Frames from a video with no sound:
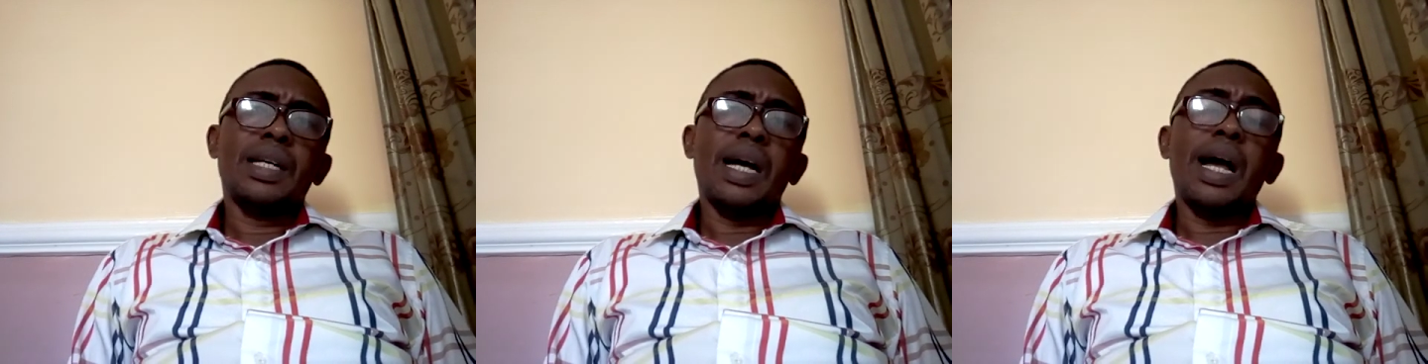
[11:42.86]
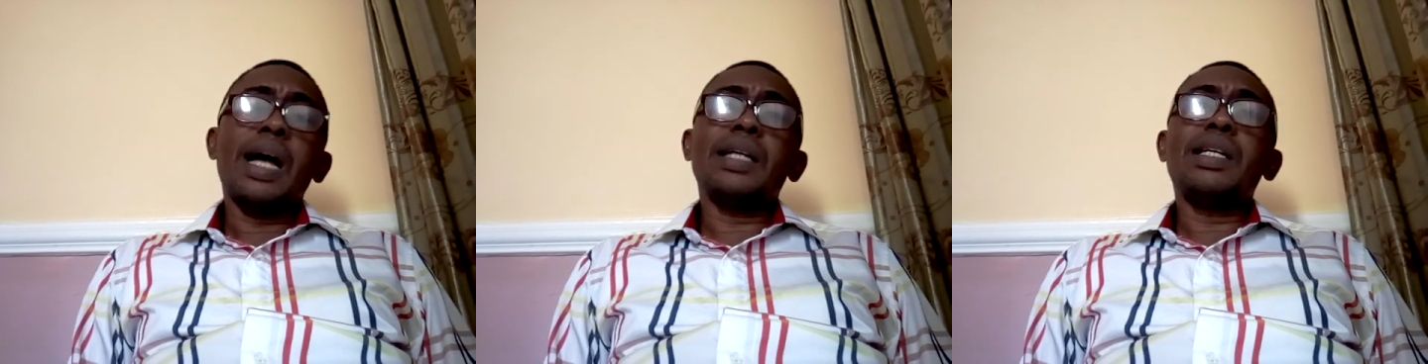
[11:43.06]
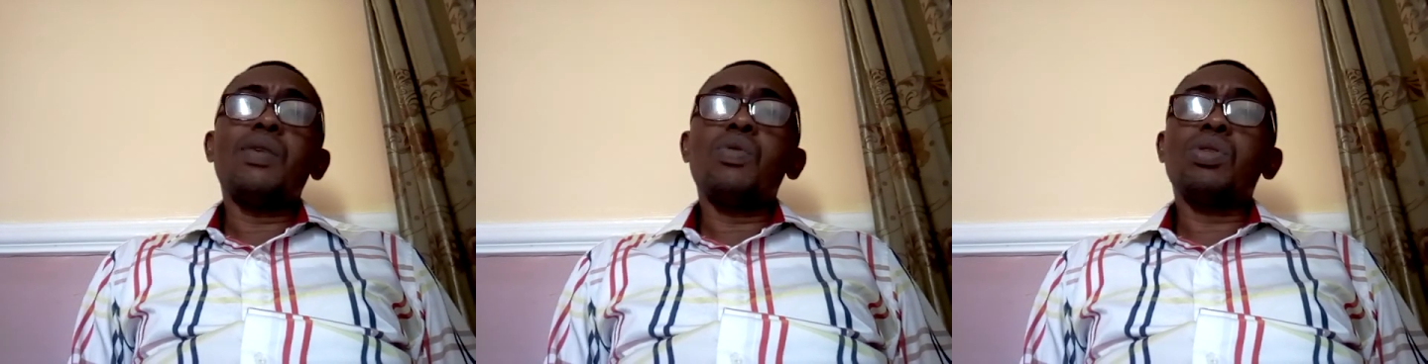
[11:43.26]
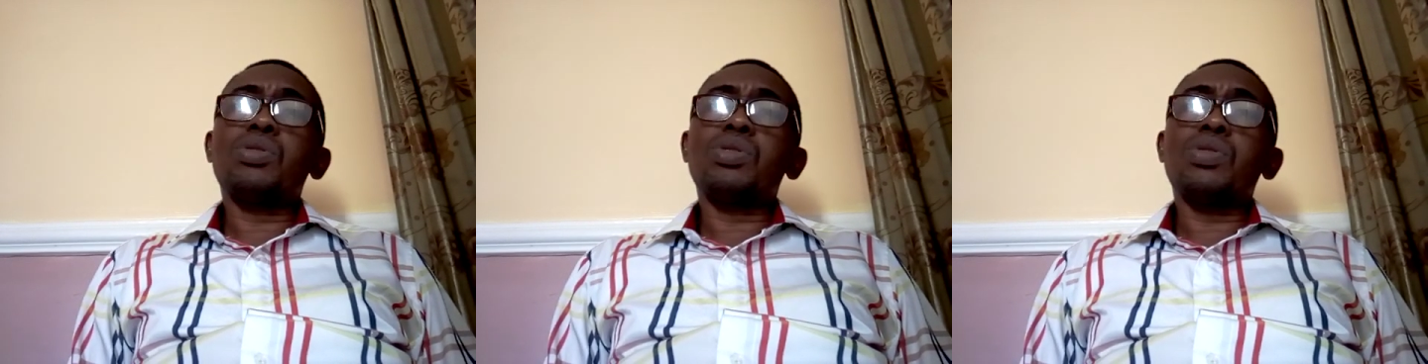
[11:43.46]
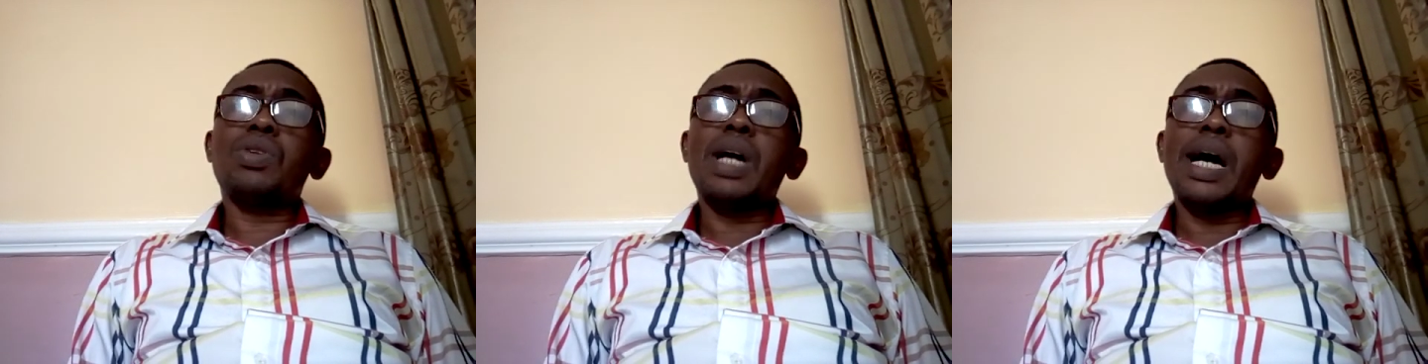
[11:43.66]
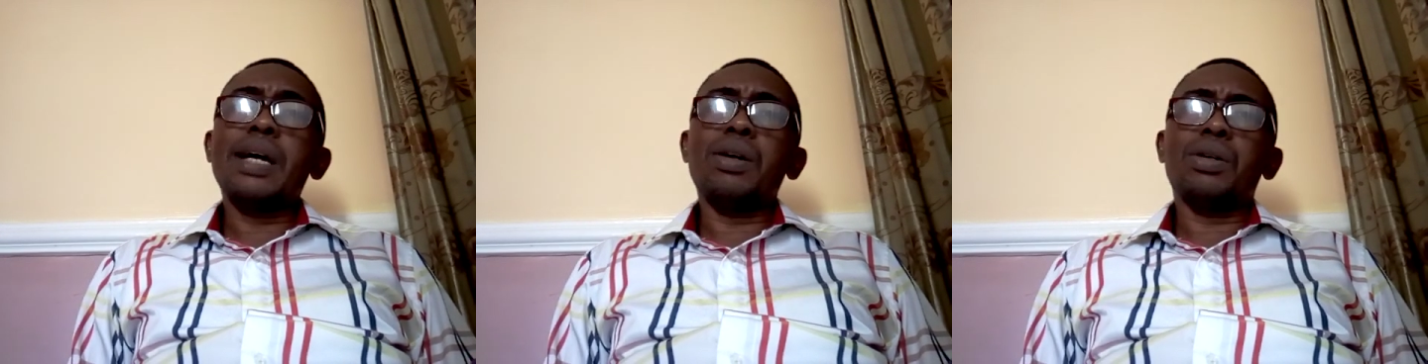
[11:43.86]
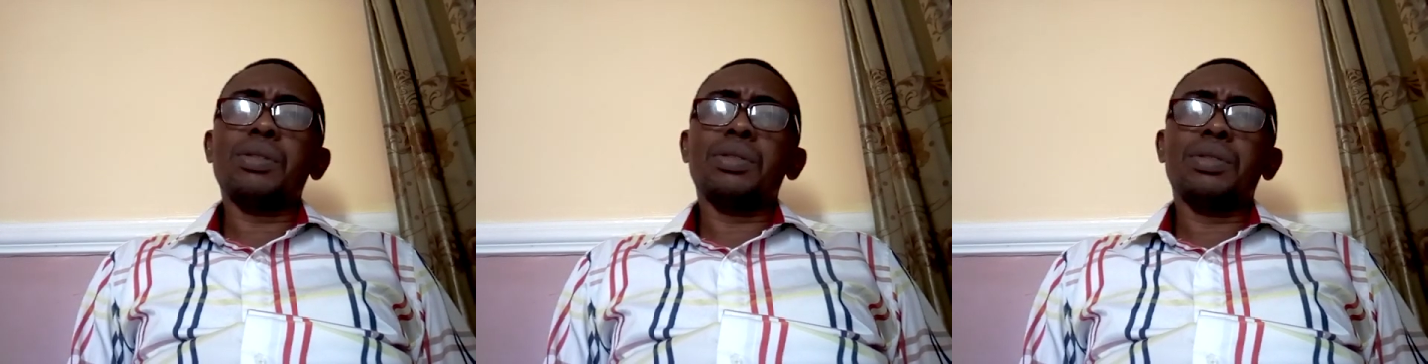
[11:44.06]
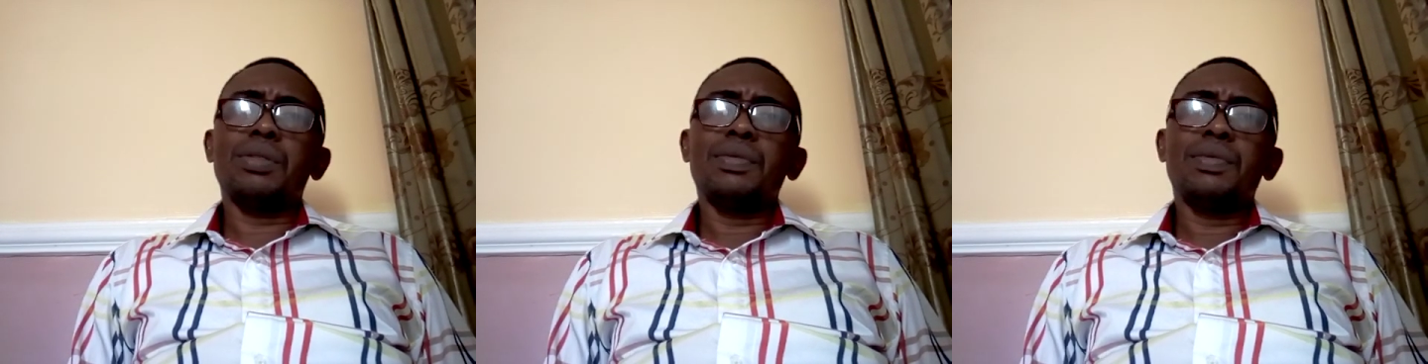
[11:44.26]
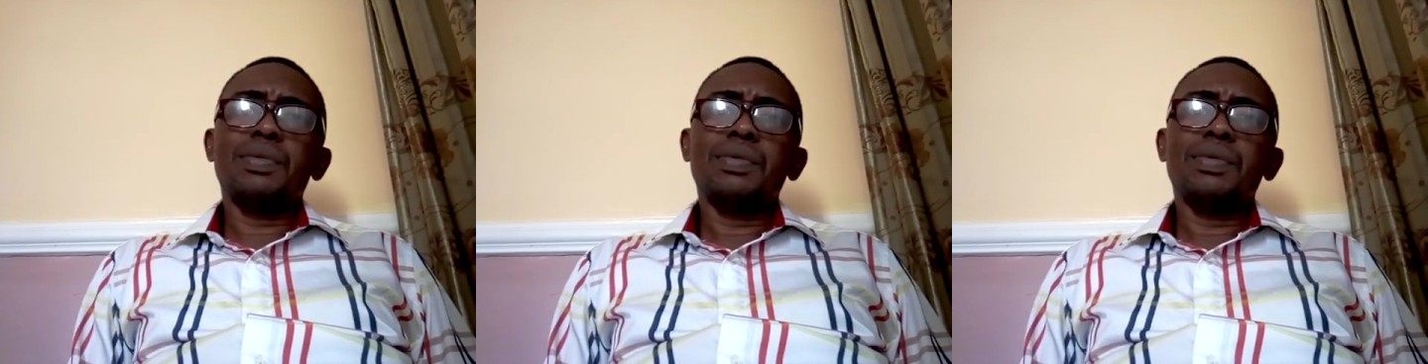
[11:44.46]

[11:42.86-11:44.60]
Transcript: and there was riot,